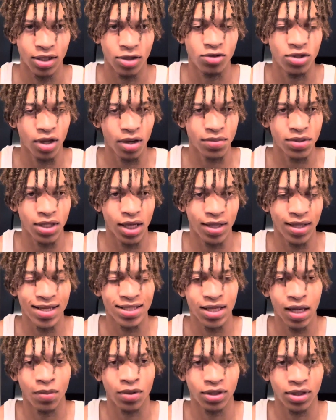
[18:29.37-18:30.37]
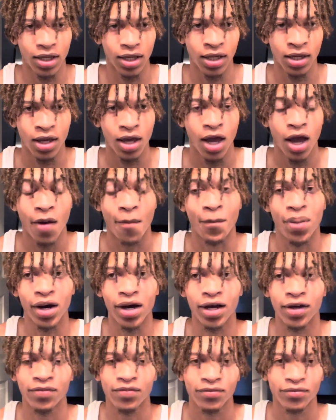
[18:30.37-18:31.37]
You see what I'm saying? That type of thing.
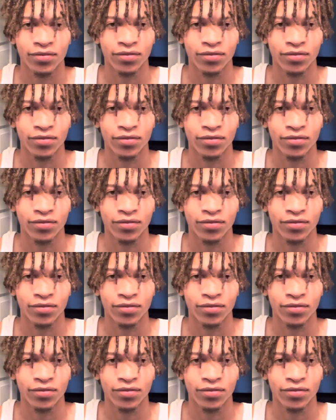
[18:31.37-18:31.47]
But